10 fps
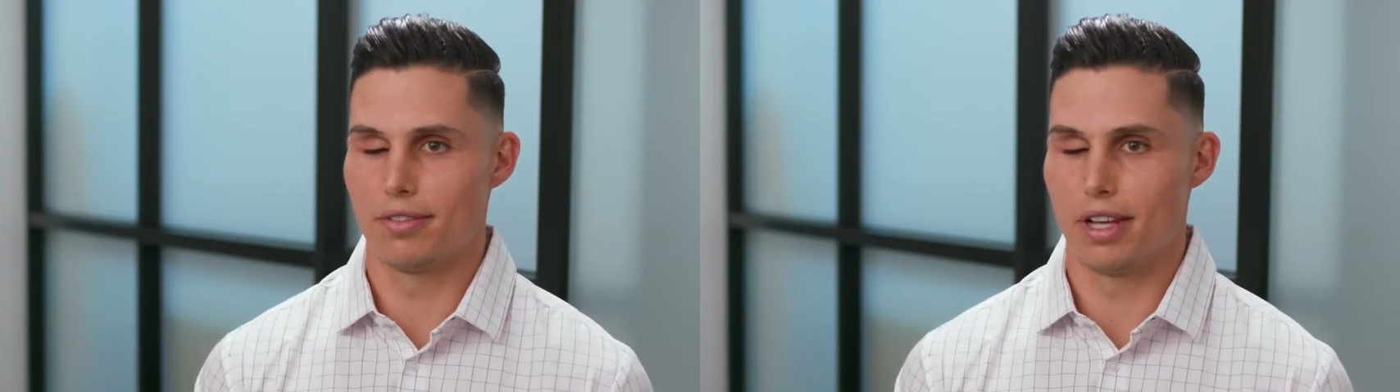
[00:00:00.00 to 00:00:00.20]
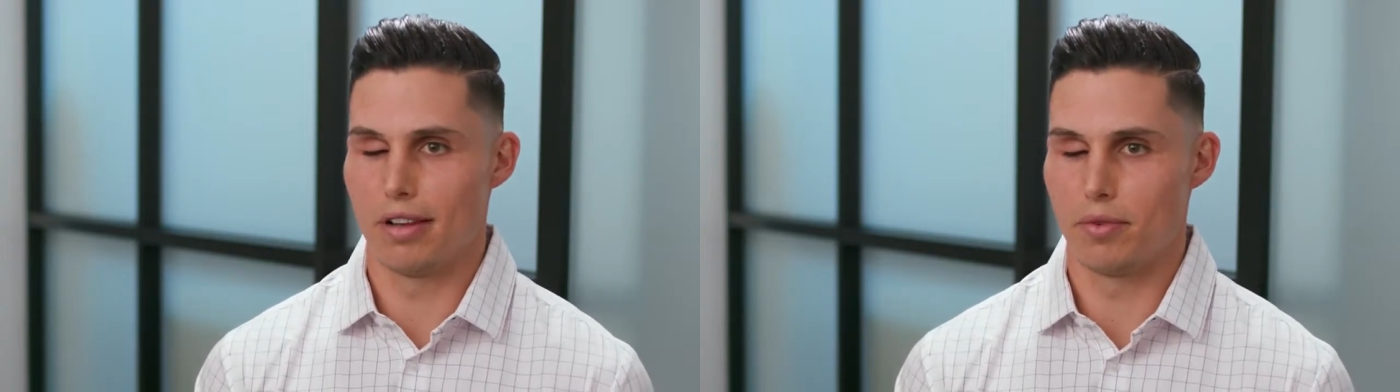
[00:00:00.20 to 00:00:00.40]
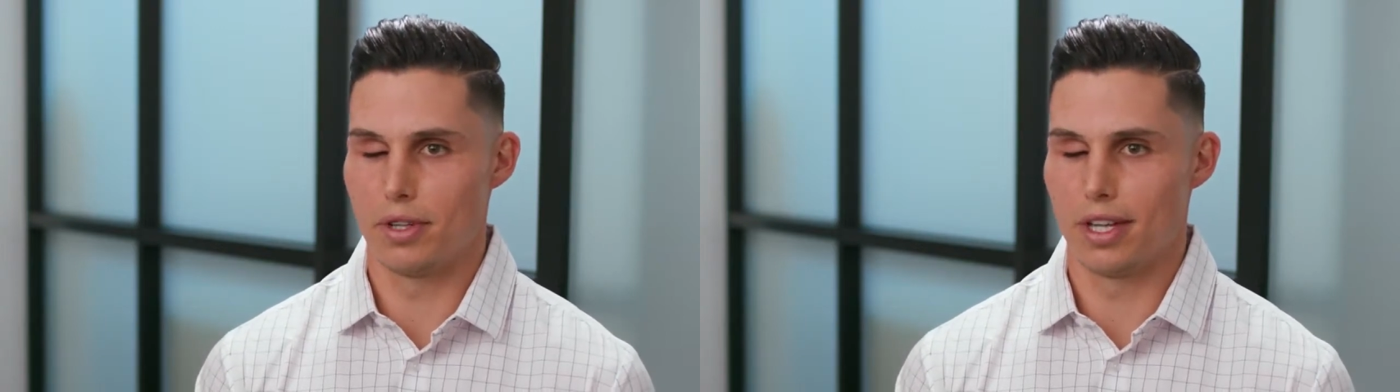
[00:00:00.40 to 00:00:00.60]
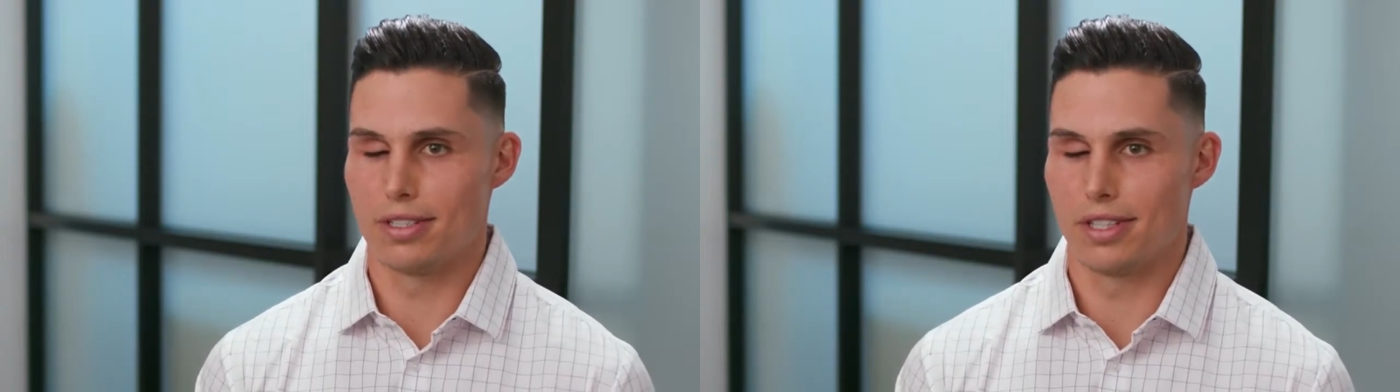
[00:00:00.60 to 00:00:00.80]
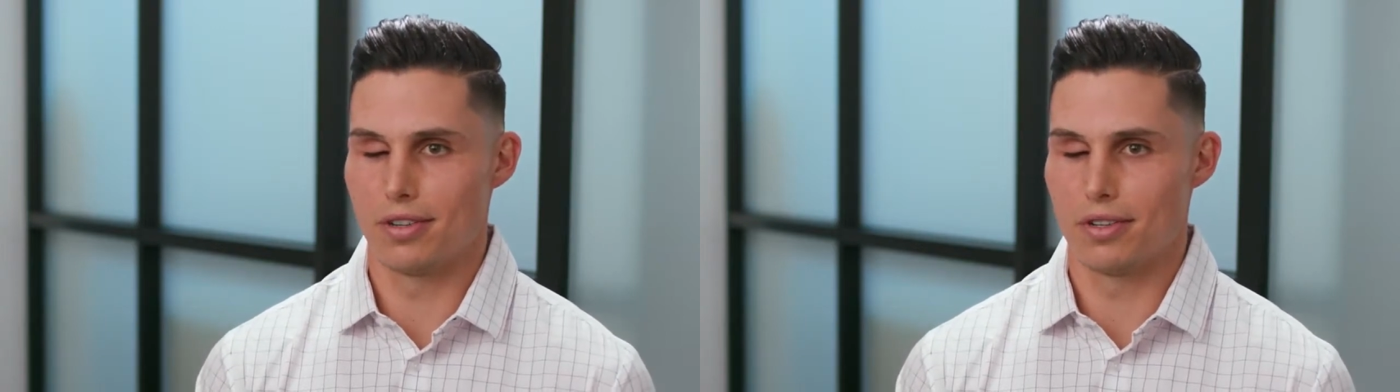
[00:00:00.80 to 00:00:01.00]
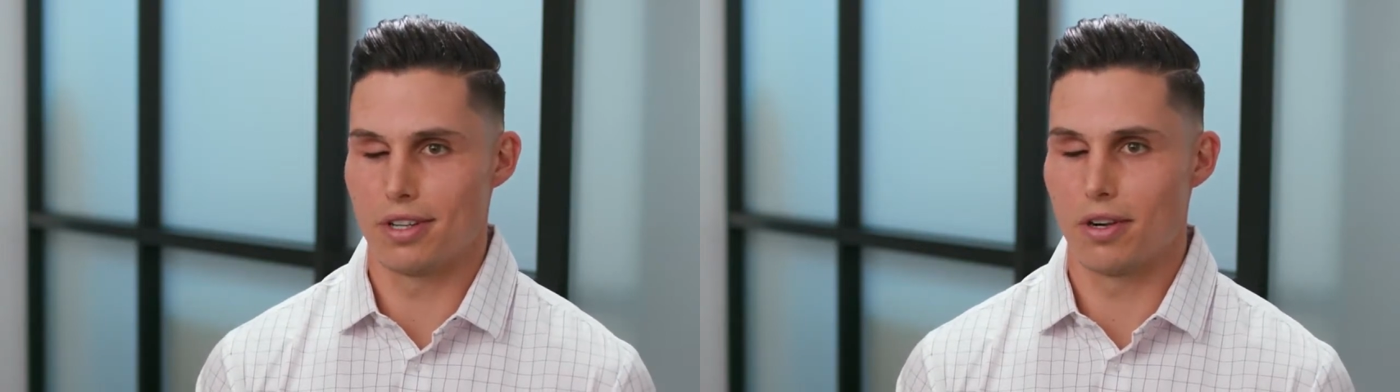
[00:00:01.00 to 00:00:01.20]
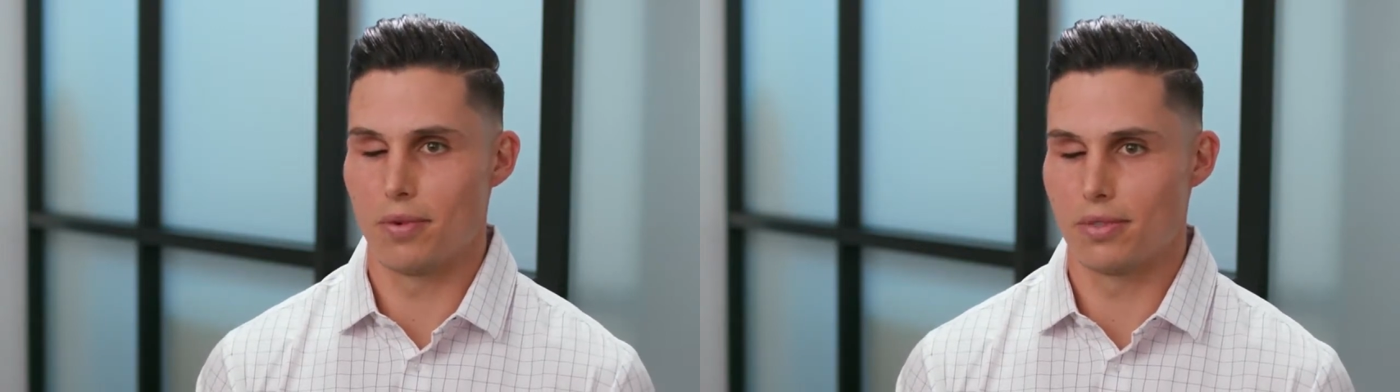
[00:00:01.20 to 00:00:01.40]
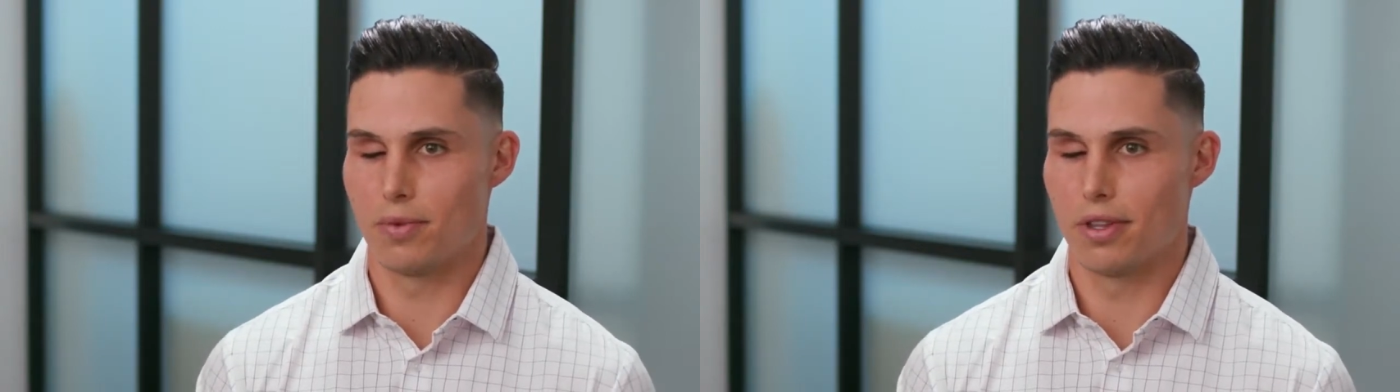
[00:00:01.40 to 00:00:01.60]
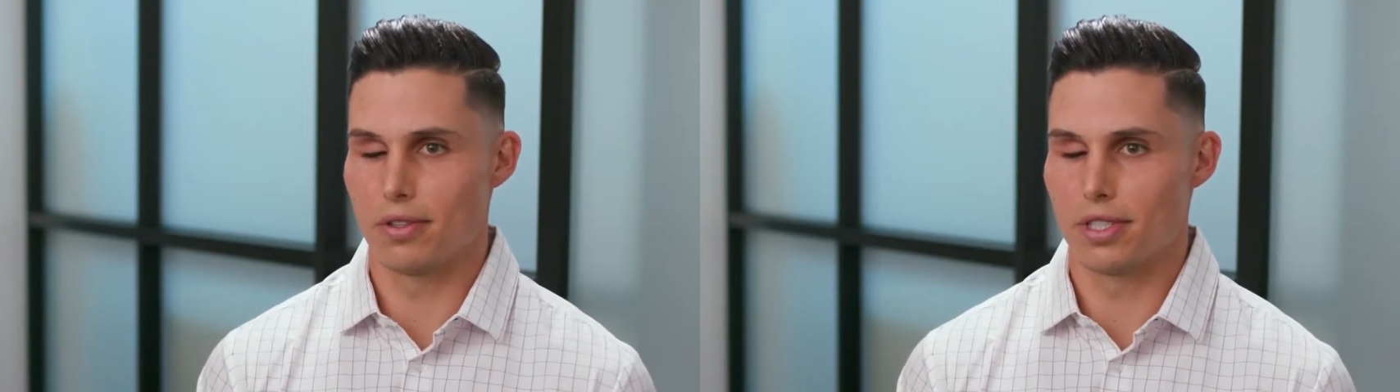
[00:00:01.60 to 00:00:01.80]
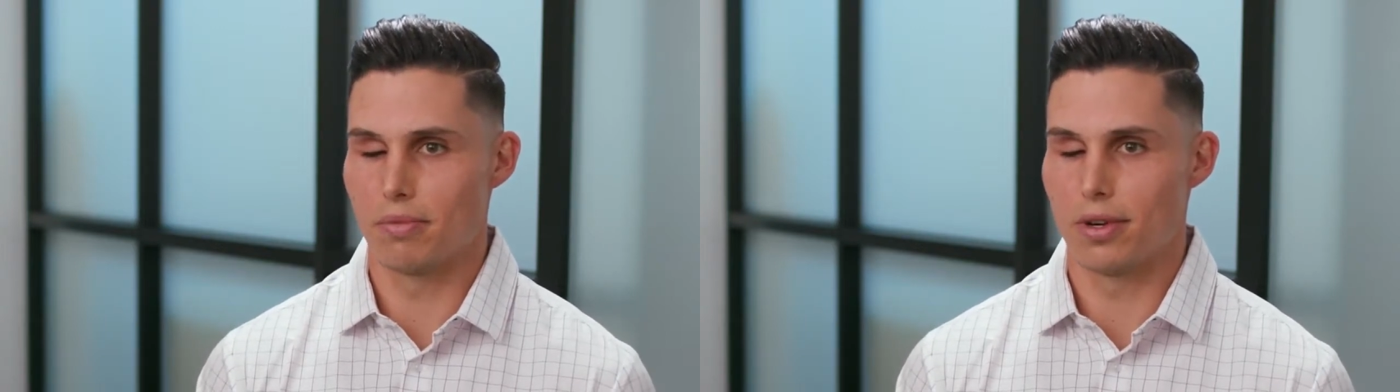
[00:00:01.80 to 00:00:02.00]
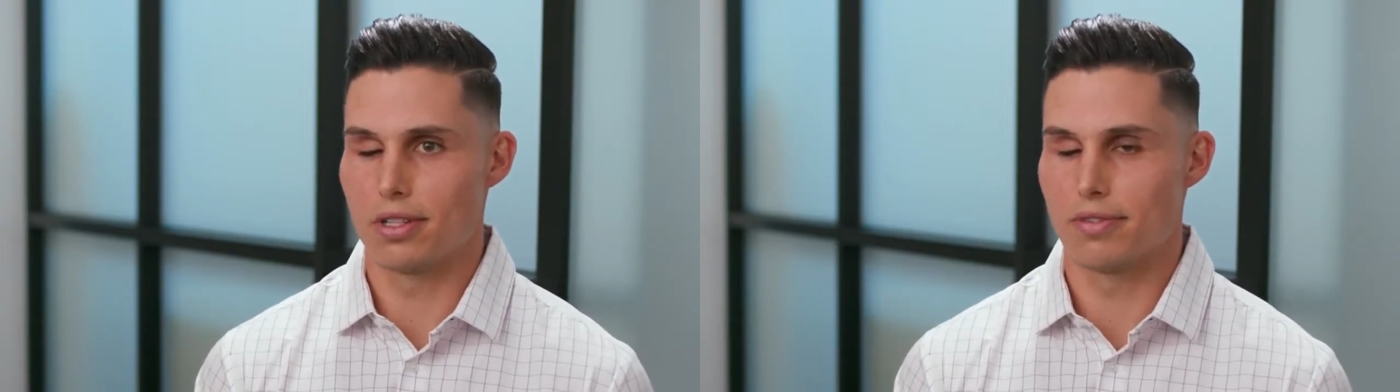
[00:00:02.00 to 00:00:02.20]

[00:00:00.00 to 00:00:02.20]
I've realized that Neurostar was one of those separators